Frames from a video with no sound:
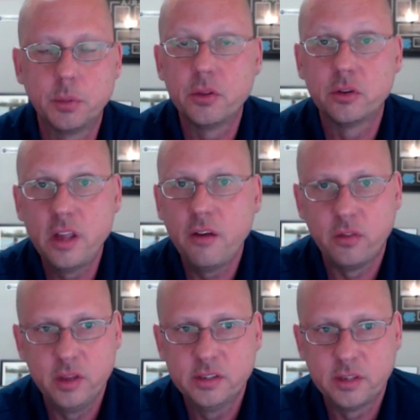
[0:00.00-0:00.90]
but there
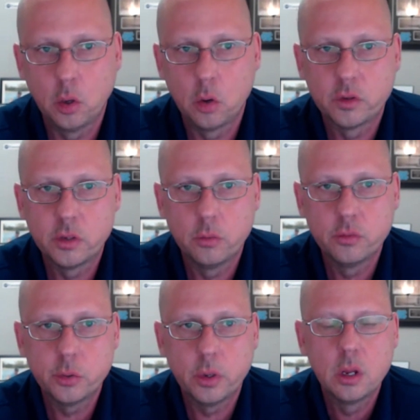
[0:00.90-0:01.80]
definitely is that overtone
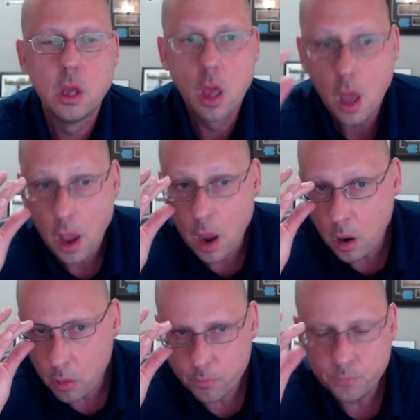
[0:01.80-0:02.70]
to it.
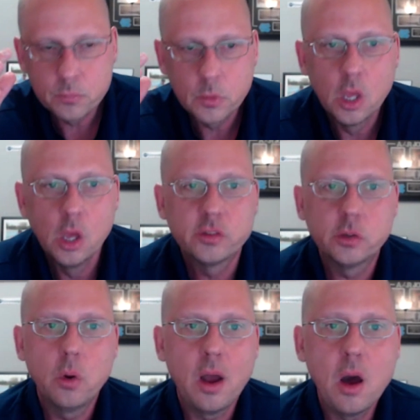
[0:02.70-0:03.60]

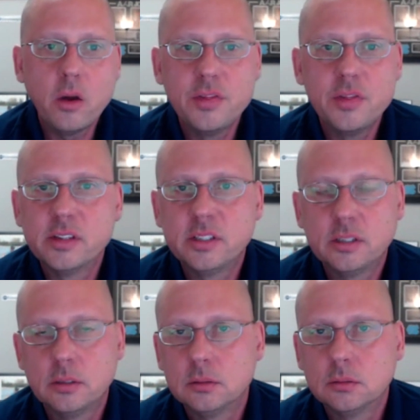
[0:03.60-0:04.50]
So how can
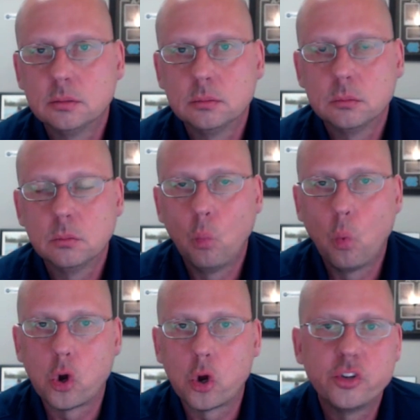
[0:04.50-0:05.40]
this
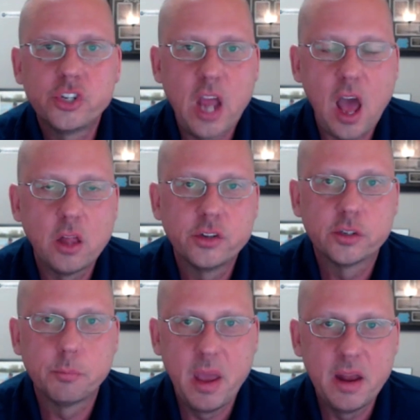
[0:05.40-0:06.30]
word
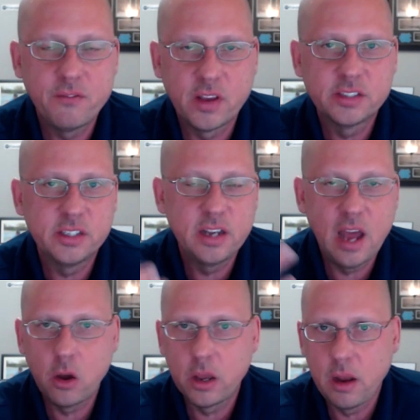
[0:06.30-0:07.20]
challenges manifest it?
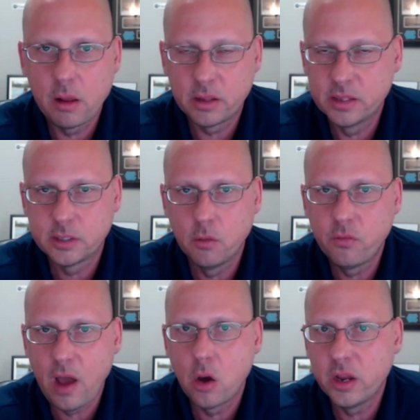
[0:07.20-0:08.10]
How
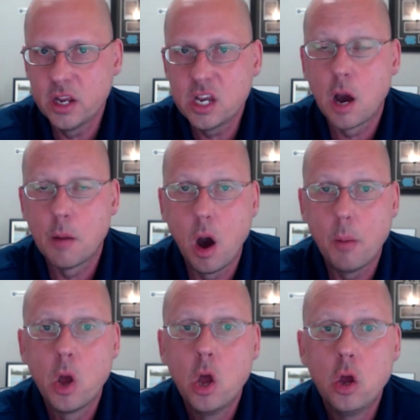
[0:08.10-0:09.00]
can it come up